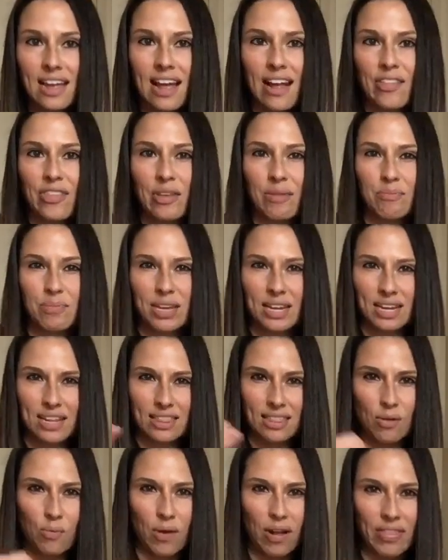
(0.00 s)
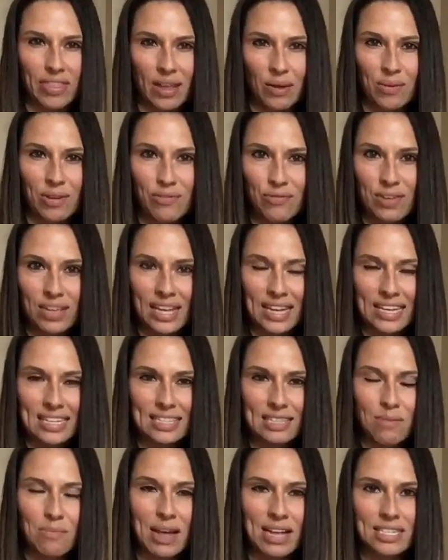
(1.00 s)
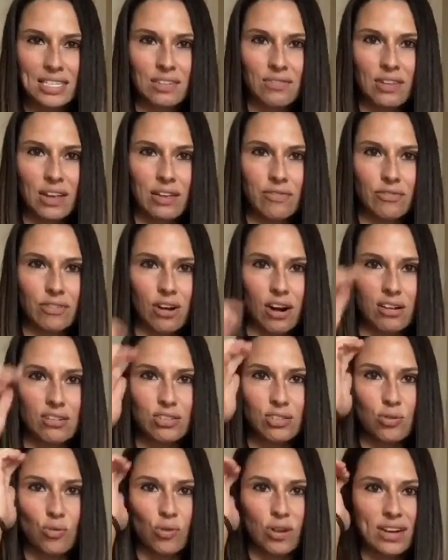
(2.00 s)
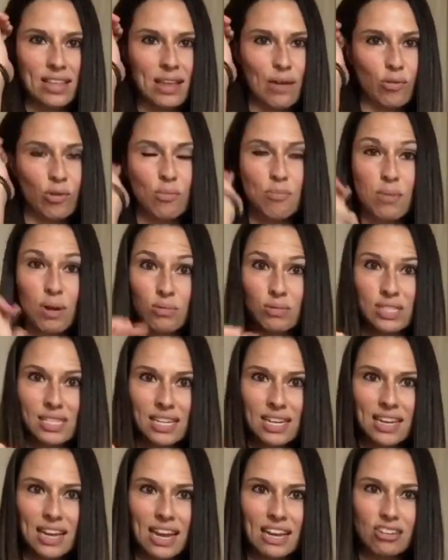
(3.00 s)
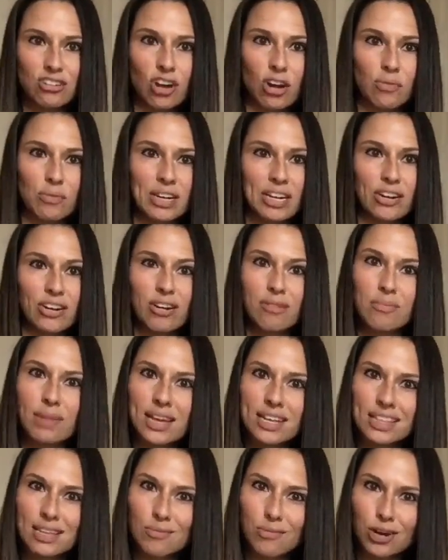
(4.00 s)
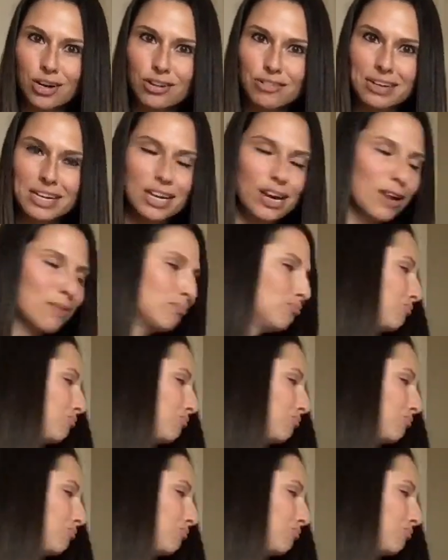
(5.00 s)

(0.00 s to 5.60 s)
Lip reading: and then pick the one that we feel like is the best fit for our story, that will most engage our reader and make them want to read on.